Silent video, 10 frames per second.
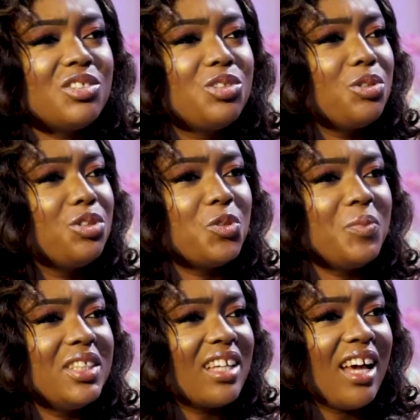it's just the social
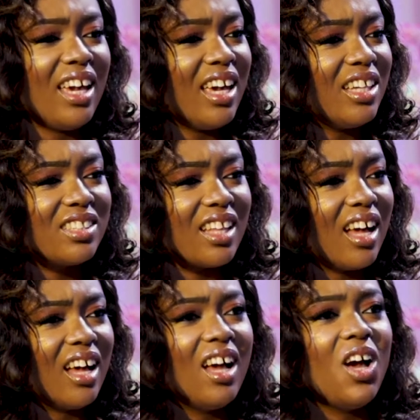media age
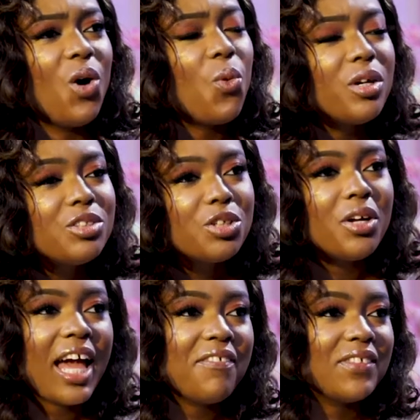that once your
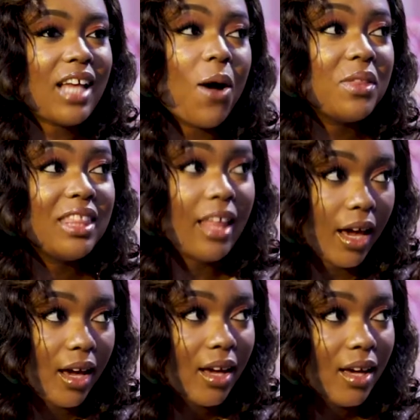life is out
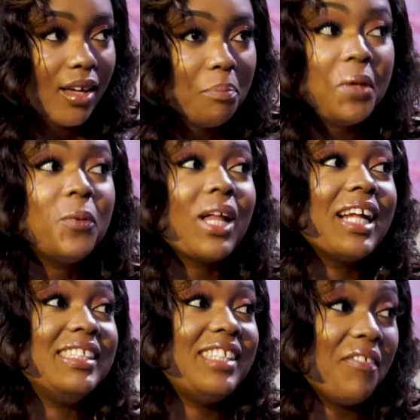there, people are
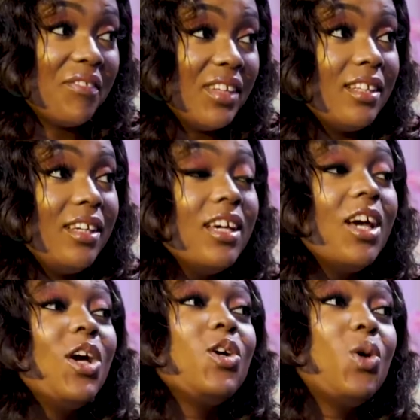definitely
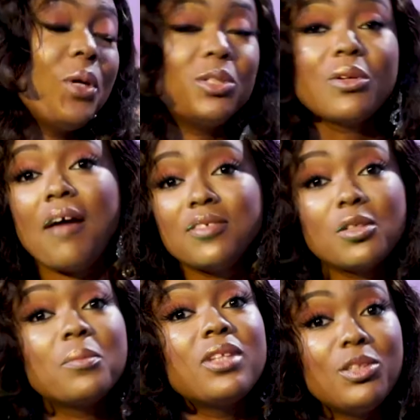going to have
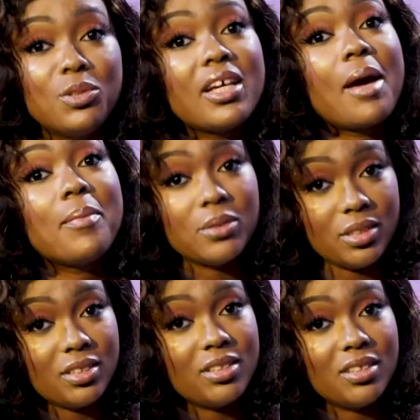something to say about
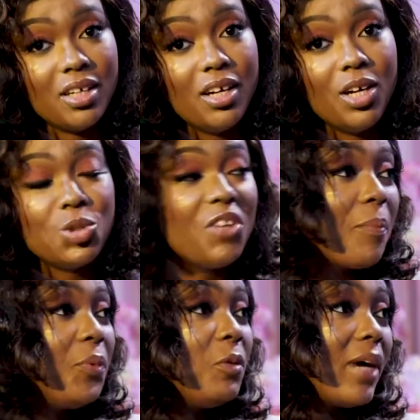it. So if I
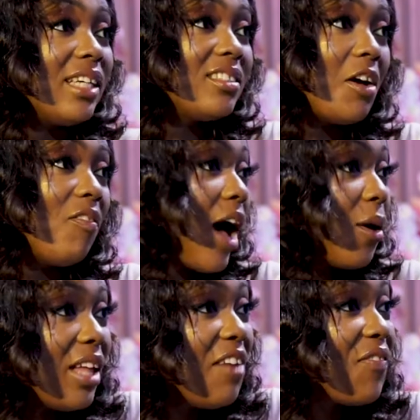put myself
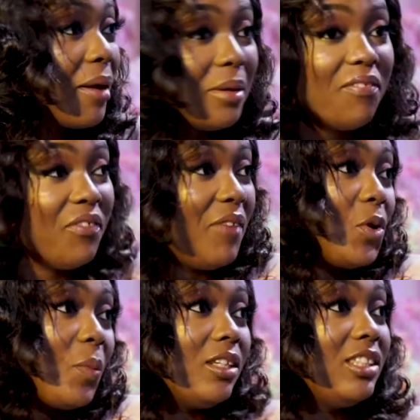out there, if
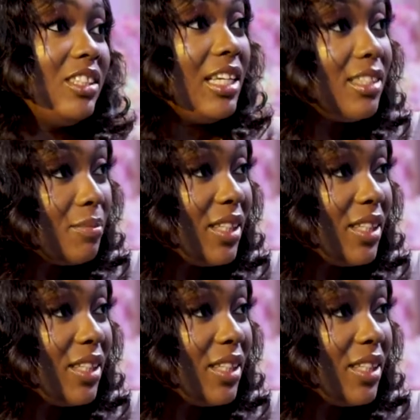nobody sees